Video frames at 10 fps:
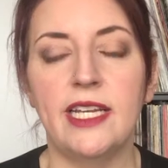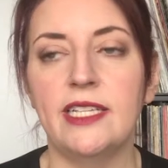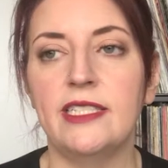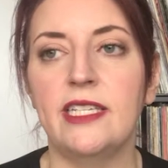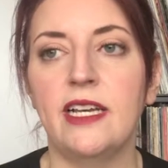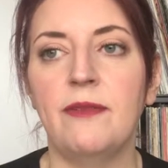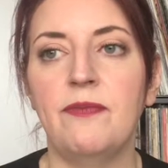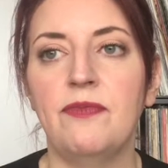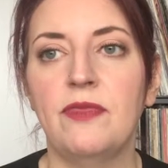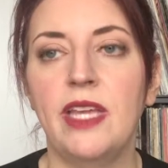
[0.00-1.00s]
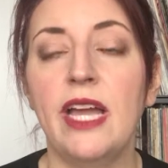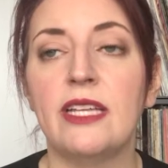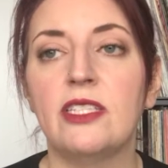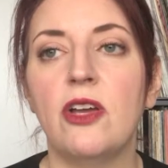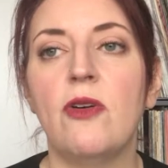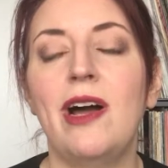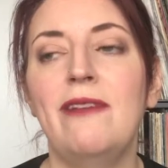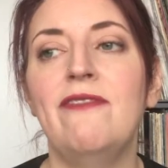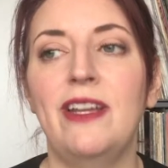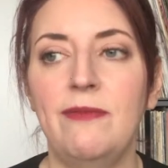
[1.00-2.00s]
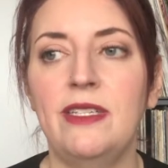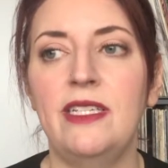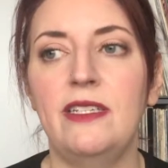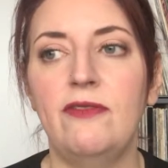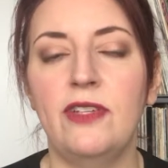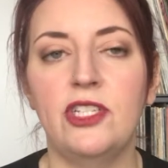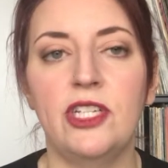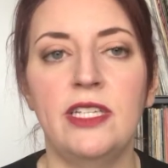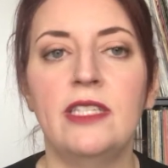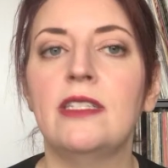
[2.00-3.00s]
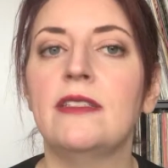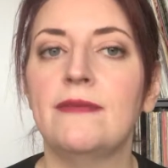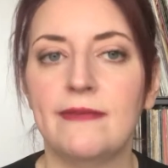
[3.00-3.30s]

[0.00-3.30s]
And yeah, so I'm vitamin D deficient.